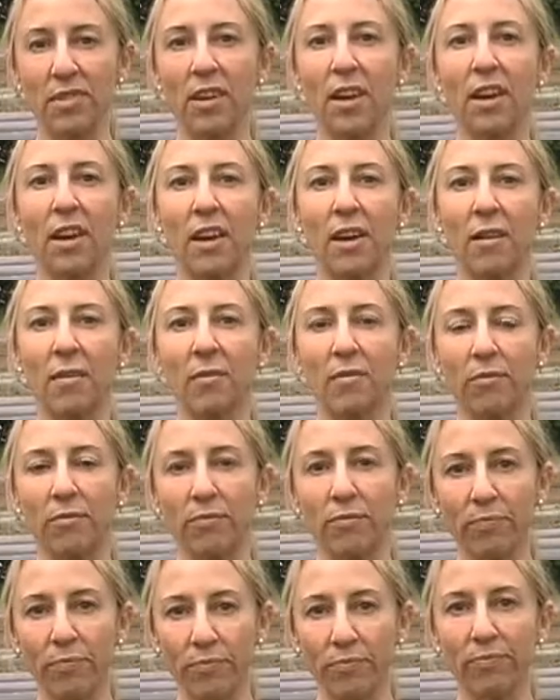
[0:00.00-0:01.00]
uh,
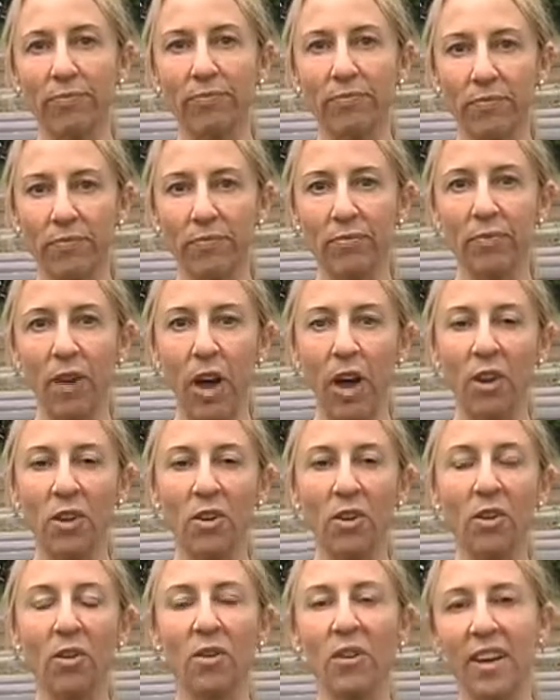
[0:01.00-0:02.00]

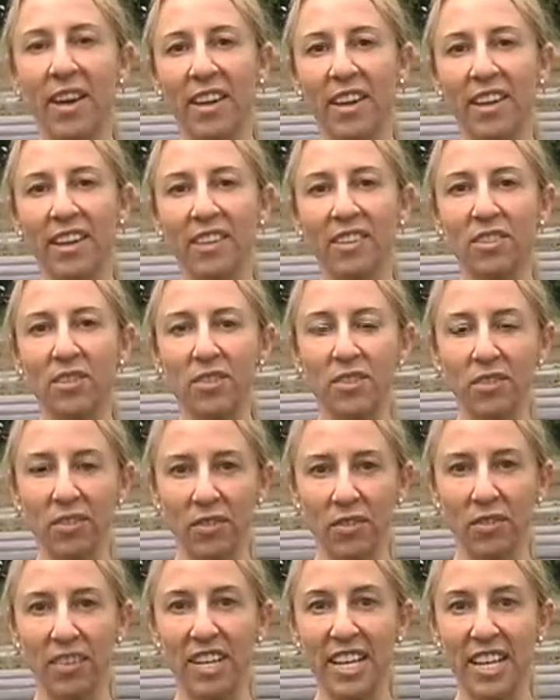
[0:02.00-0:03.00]
hunger and
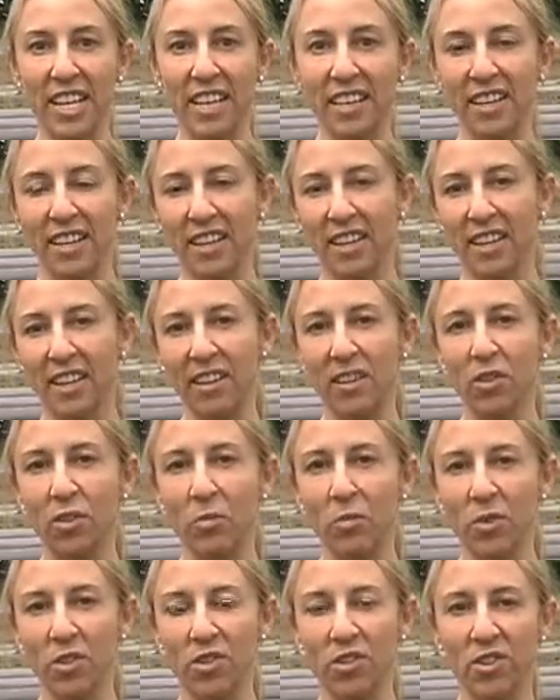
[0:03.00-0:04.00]
need in the
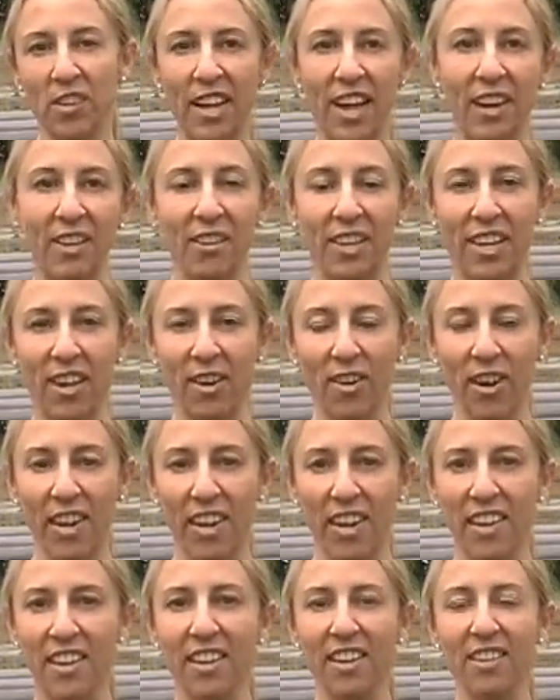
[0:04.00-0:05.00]
Worcester County area.
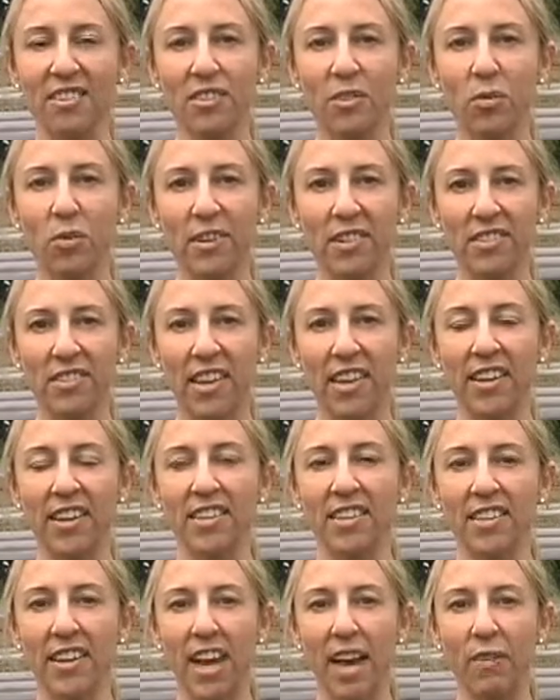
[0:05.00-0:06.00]
So we're excited
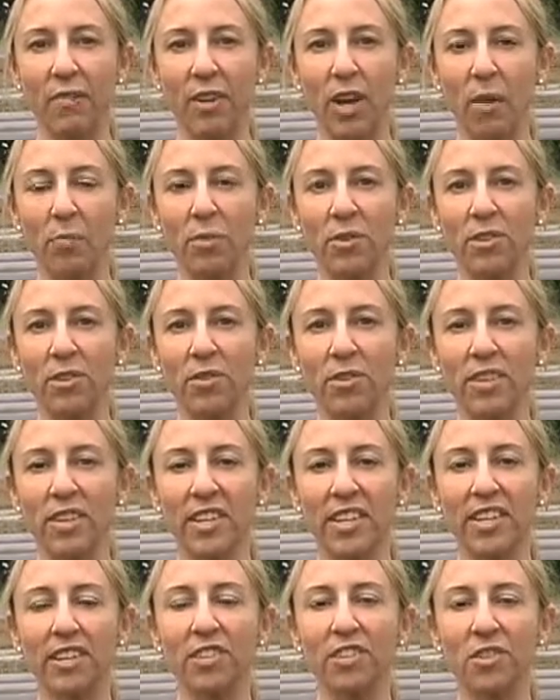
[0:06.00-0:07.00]
to have
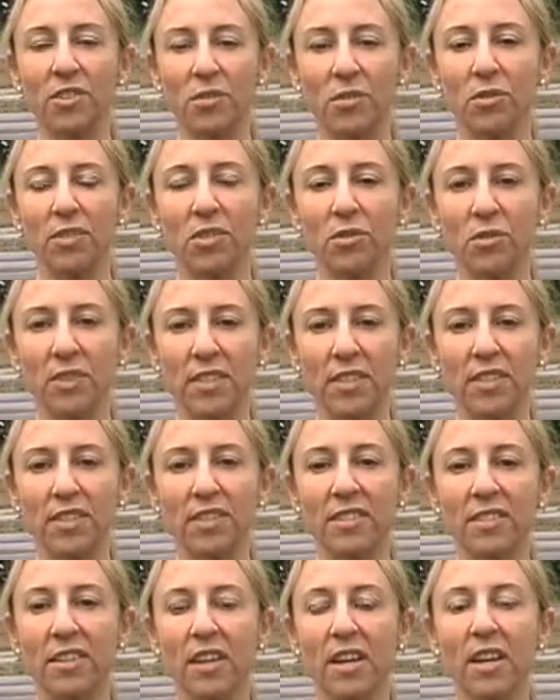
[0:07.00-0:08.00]
an opportunity to do this
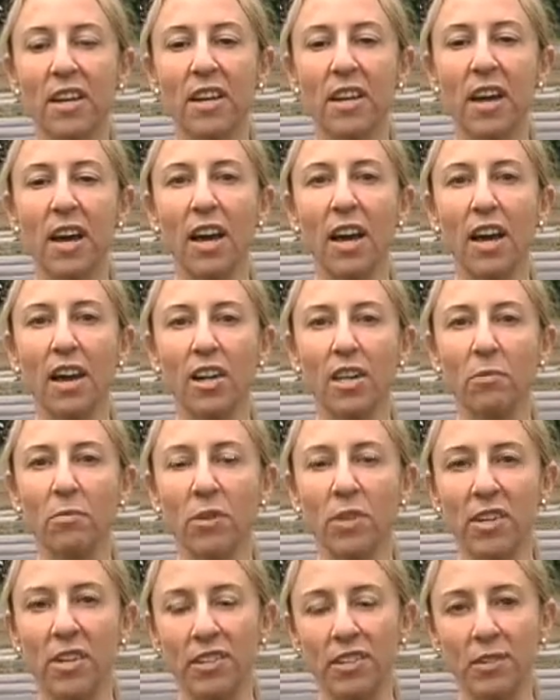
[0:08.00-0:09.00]
uh,
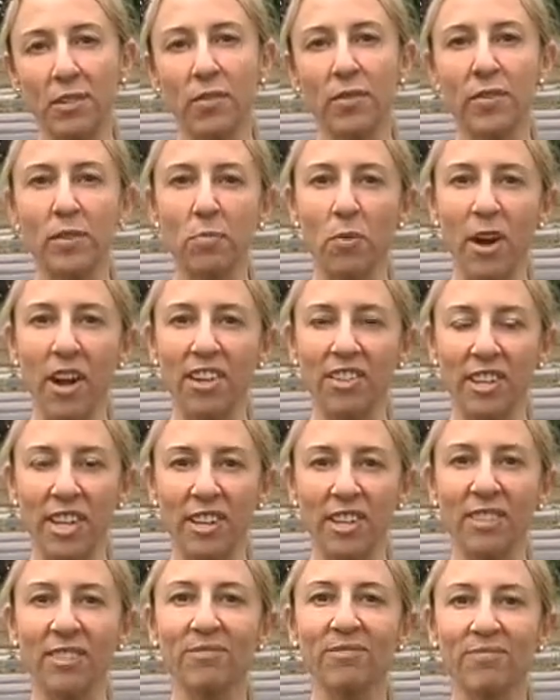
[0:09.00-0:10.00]
community service
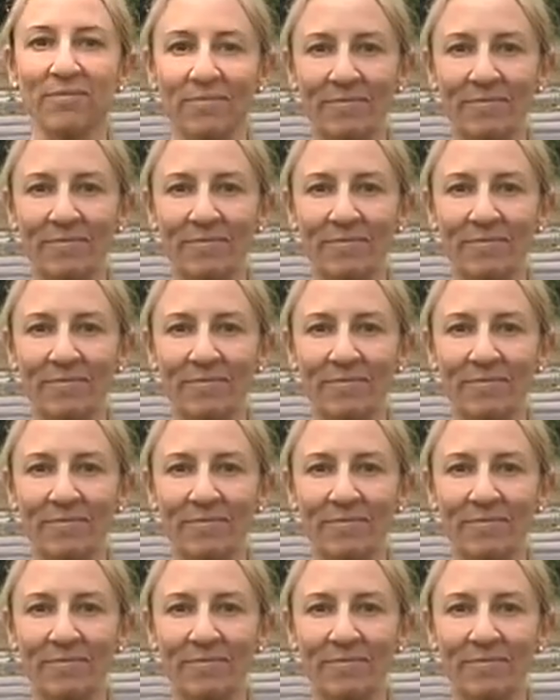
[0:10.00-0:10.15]
project.